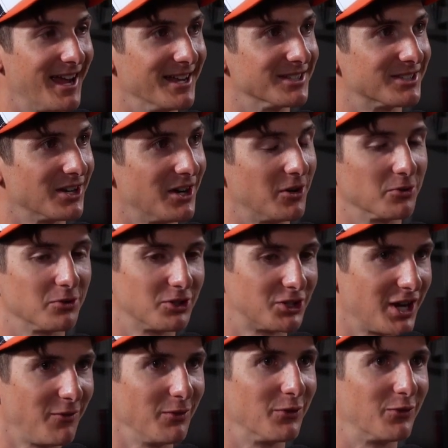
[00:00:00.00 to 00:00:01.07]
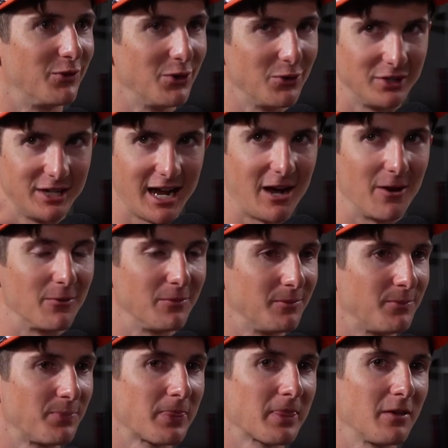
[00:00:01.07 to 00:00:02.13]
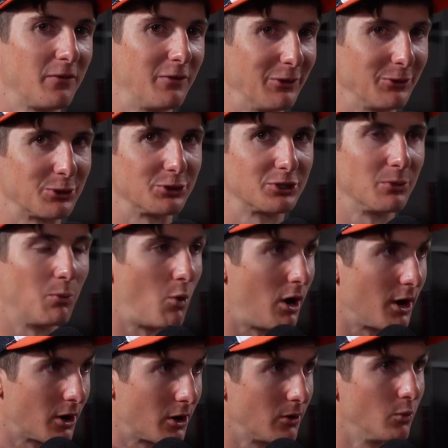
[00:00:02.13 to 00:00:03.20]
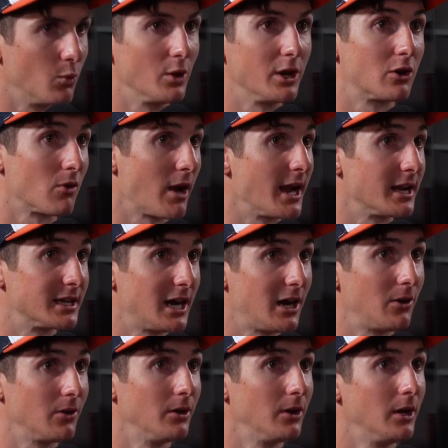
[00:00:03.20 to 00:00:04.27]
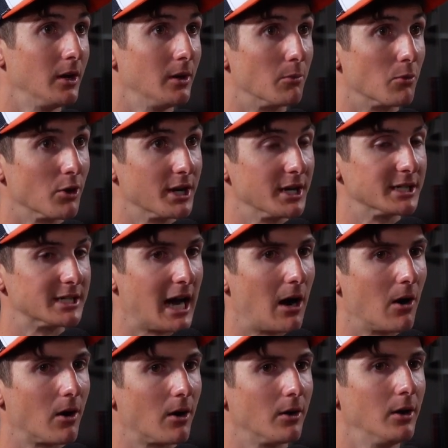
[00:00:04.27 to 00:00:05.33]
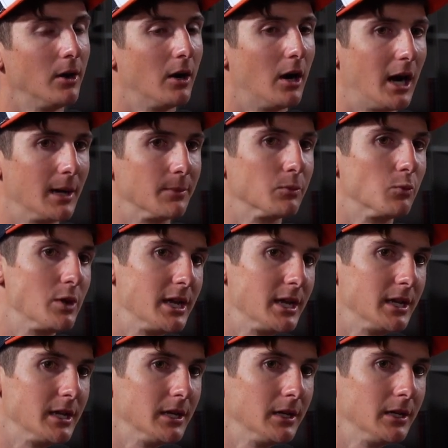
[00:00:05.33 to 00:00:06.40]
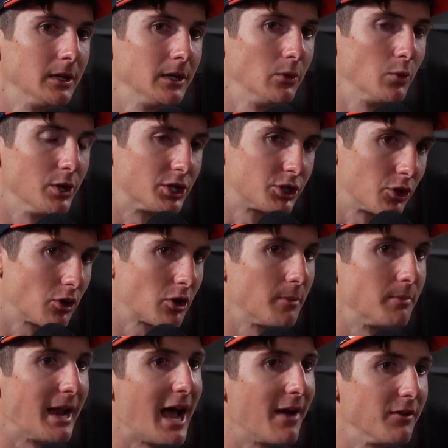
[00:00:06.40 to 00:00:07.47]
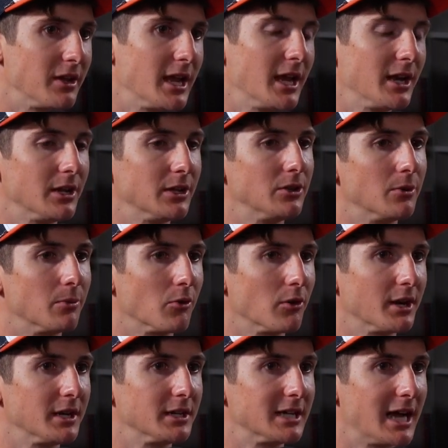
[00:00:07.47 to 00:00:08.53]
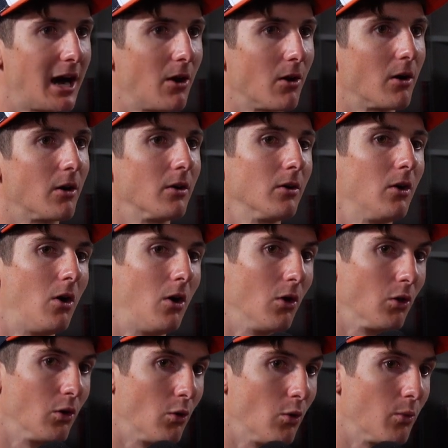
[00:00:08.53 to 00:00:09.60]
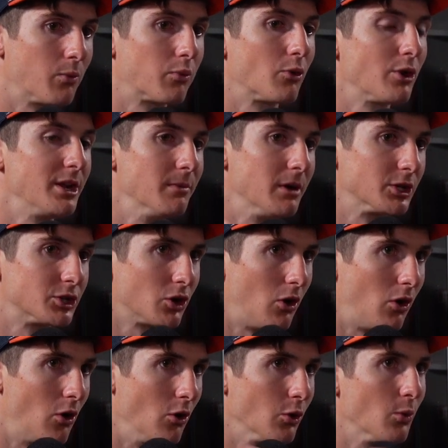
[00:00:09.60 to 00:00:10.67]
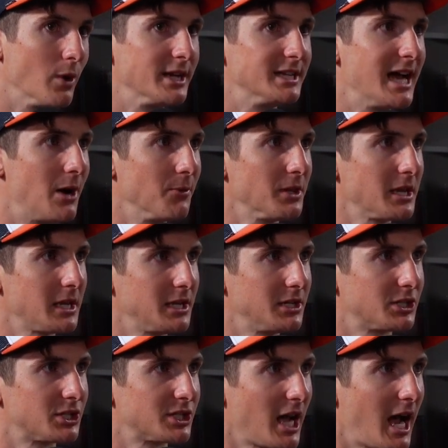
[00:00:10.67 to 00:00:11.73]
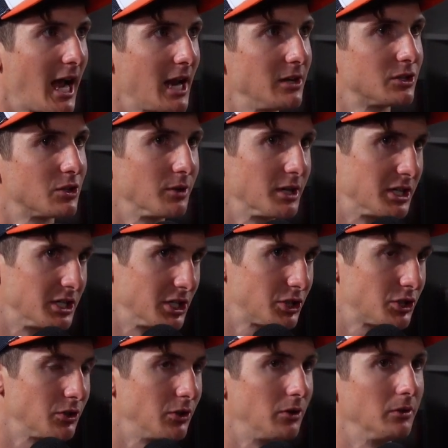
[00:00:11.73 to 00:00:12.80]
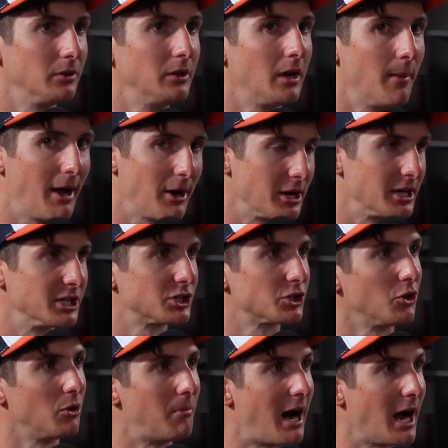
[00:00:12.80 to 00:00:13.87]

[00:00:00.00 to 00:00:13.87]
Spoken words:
And so shoveled food down, filtered some water. We cranked out Meridian Tower. We circumnavigated the Meridian Tower pretty much all the way down the east side. So about an additional